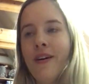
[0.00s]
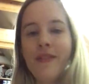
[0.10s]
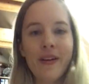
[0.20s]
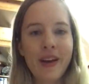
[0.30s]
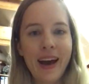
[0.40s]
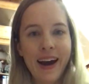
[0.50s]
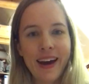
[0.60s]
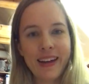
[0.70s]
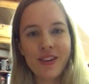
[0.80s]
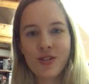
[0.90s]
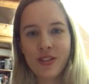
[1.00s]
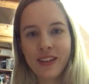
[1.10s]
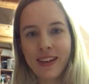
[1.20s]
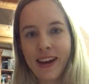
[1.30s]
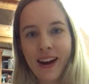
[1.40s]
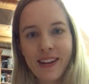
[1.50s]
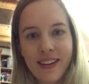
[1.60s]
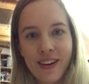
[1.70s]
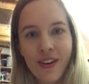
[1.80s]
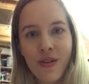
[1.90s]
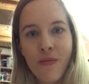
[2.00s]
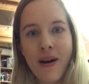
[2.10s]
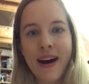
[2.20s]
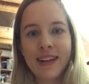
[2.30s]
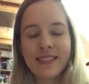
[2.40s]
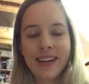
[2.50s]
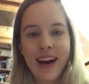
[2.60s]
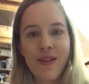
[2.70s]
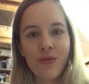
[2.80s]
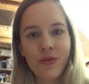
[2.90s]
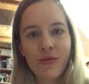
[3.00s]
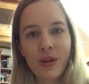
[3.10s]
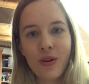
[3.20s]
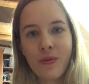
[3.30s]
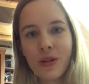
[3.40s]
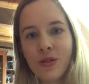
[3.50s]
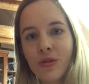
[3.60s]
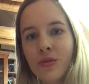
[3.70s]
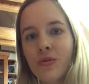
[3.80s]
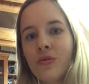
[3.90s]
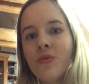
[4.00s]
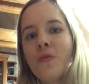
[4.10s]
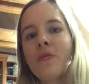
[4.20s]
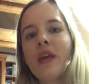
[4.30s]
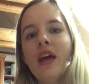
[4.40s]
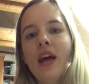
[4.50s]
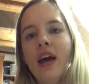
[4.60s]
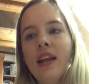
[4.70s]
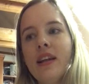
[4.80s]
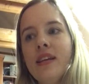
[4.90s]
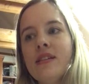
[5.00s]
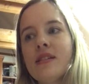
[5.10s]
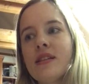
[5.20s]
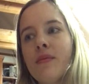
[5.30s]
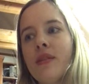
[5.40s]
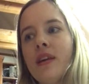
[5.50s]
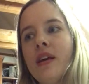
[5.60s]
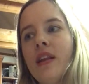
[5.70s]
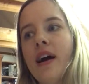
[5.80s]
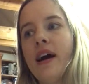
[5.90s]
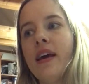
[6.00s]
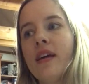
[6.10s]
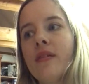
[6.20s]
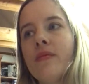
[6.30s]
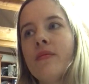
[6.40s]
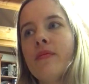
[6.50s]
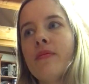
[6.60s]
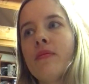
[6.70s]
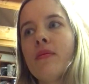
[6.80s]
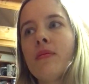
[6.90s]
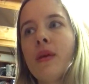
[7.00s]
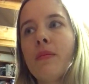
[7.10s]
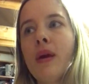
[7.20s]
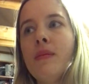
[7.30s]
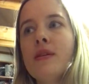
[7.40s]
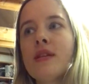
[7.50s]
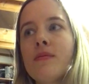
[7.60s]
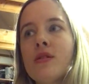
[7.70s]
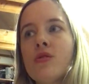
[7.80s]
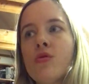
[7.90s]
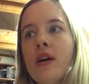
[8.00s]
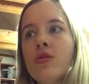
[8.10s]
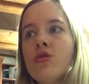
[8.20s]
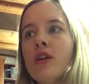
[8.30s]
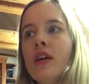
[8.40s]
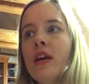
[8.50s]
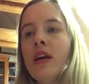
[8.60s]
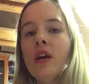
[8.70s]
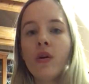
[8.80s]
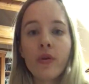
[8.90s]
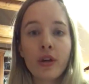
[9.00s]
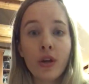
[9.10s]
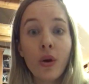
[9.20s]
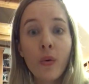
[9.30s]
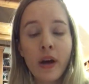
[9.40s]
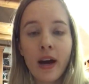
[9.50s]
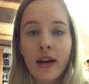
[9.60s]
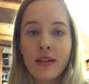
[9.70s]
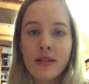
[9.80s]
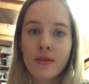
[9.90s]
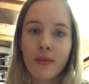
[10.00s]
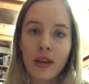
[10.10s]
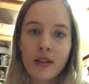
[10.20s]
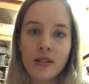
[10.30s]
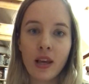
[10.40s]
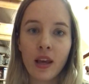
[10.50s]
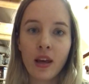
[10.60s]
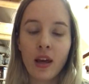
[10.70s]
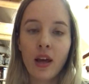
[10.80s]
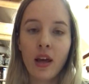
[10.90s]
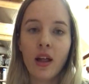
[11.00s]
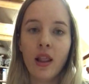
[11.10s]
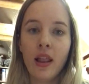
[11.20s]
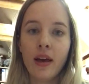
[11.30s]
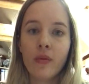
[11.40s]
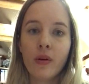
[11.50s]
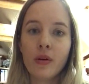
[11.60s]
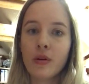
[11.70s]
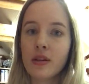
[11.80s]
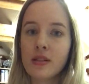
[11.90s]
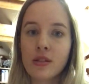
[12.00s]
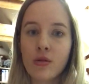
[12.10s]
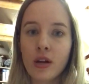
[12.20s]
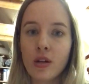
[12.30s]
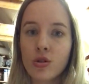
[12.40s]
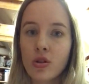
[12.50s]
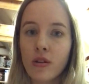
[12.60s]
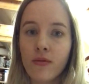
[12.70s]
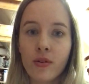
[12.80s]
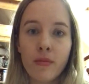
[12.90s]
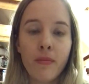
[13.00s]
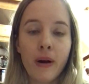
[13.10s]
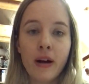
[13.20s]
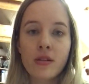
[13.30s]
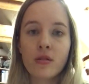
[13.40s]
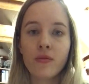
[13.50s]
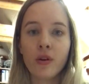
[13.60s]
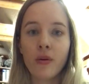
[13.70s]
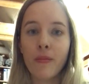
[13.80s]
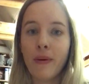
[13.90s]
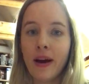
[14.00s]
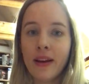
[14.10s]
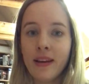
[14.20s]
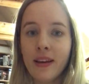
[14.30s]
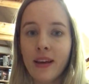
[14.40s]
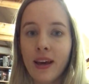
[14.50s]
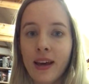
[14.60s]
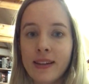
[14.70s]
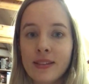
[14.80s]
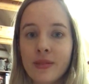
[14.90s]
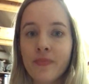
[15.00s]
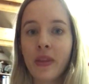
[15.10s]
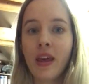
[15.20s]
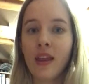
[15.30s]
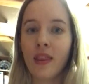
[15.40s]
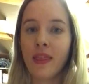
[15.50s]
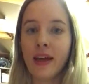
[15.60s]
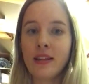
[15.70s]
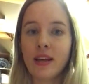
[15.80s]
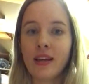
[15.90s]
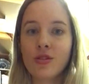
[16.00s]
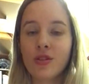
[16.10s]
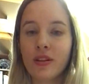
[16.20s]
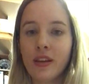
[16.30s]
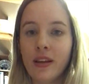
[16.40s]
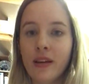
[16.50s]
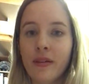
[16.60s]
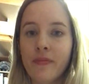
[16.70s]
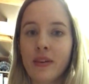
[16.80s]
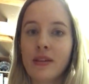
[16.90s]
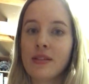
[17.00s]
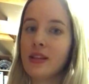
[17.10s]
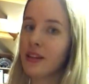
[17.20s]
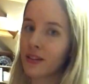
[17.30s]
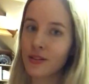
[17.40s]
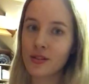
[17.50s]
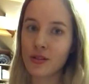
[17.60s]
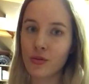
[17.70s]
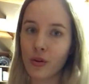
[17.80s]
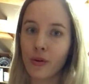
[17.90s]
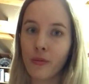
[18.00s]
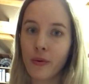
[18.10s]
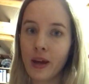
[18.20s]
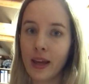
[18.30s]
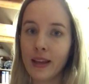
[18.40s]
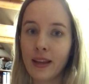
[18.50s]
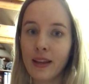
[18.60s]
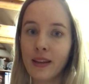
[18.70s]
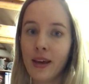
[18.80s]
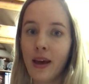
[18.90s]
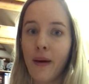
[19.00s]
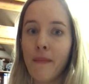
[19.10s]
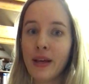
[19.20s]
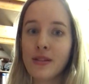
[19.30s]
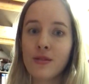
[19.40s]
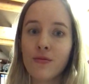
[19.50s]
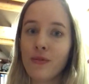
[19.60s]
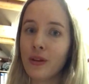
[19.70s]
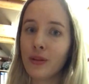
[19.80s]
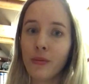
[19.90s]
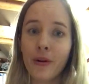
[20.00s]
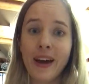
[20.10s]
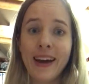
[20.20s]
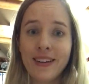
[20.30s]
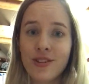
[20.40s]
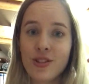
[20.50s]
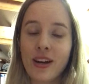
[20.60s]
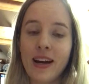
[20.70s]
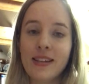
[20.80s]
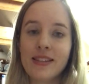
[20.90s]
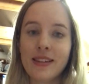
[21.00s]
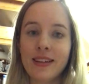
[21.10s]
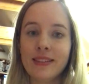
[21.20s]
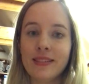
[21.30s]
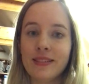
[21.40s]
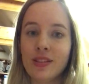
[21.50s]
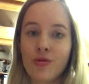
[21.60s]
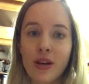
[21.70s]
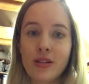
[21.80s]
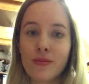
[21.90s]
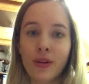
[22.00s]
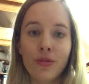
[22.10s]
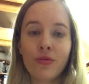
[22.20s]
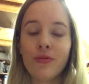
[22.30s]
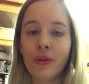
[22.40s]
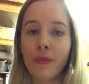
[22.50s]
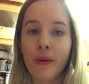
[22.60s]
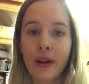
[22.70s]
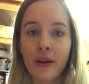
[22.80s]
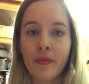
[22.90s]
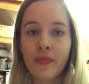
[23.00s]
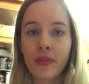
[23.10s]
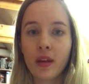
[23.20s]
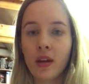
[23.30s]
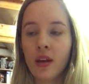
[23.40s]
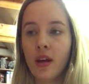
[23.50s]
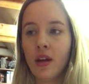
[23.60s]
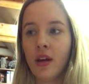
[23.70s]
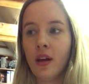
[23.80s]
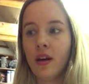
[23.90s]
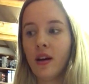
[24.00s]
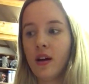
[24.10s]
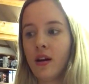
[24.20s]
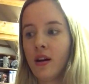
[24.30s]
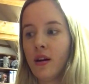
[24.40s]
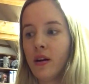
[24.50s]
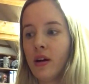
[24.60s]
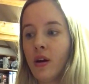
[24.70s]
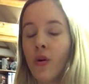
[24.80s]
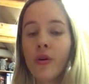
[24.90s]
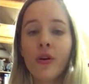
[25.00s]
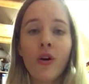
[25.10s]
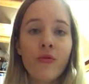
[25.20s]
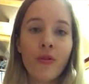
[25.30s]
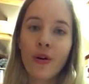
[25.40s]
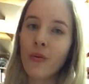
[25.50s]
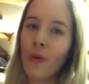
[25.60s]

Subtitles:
very high energetic cardio, but I would recommend you to do at least something like maybe some stretching, or yoga is amazing, like where you can stretch different parts of your body, and that actually signals to your brain and makes you feel more energized, and trust me, you'll feel better. or go for a